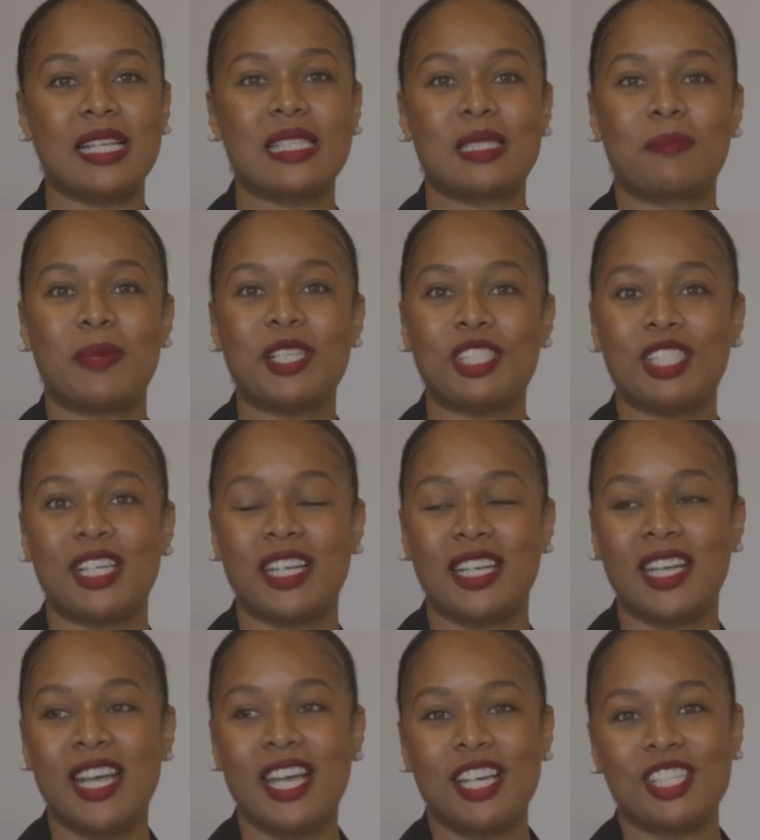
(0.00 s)

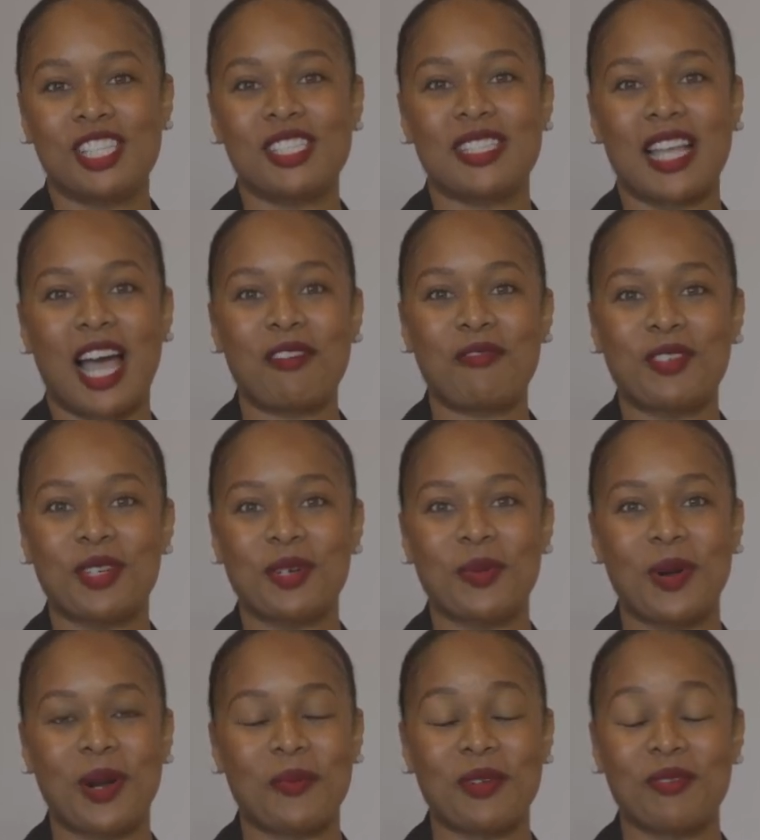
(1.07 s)
especially just after
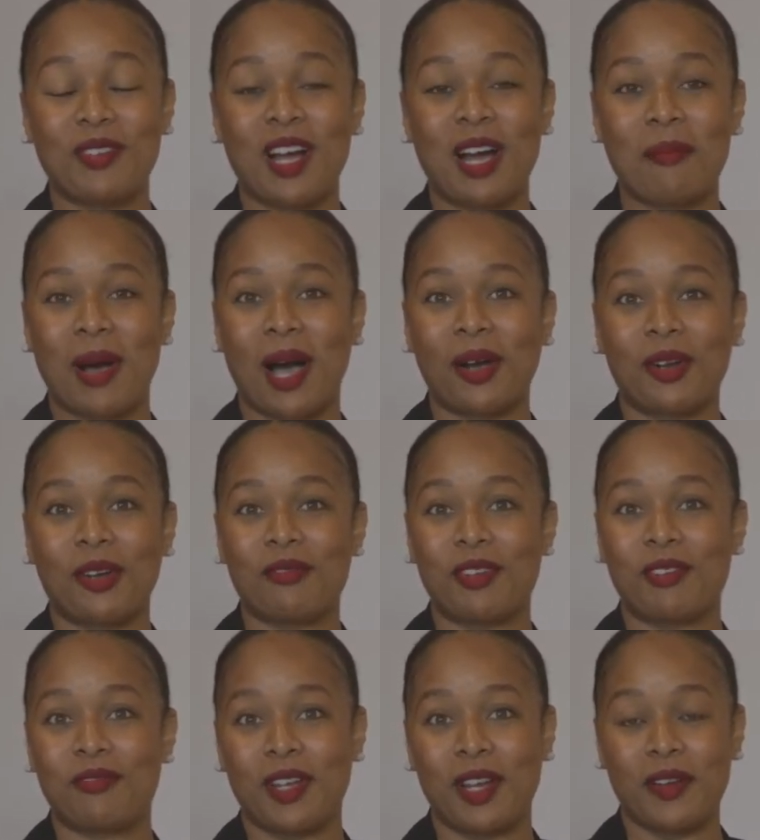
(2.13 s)
what we've come out of,
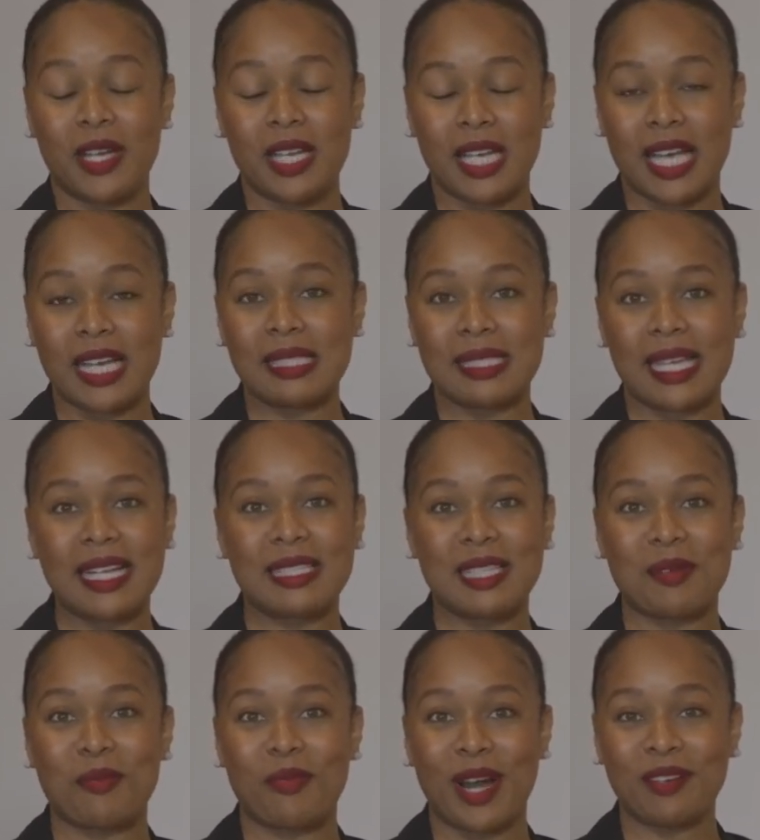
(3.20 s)
a very
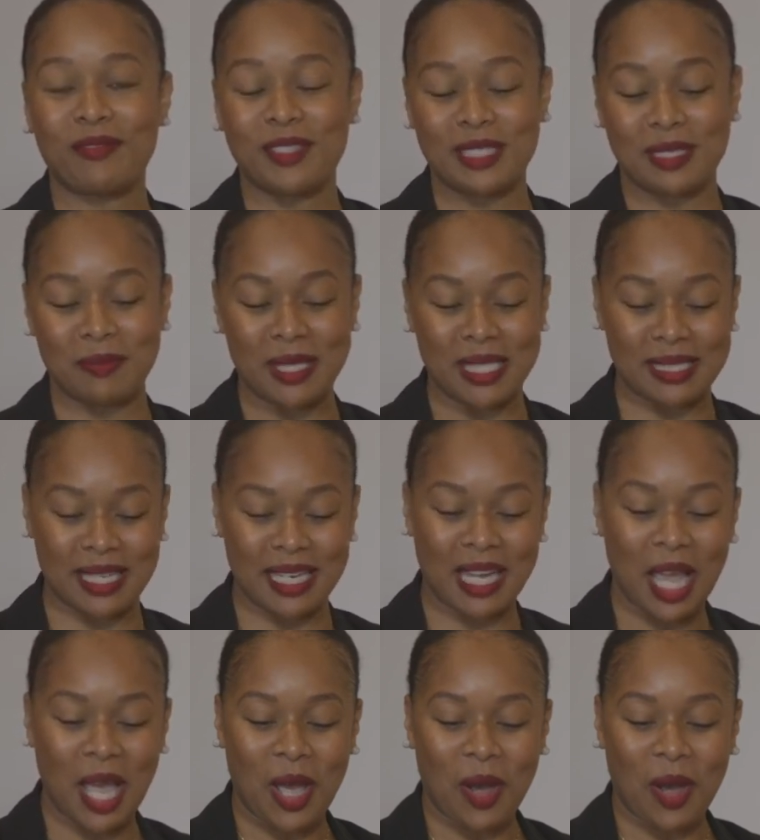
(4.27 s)
exciting breakfast meeting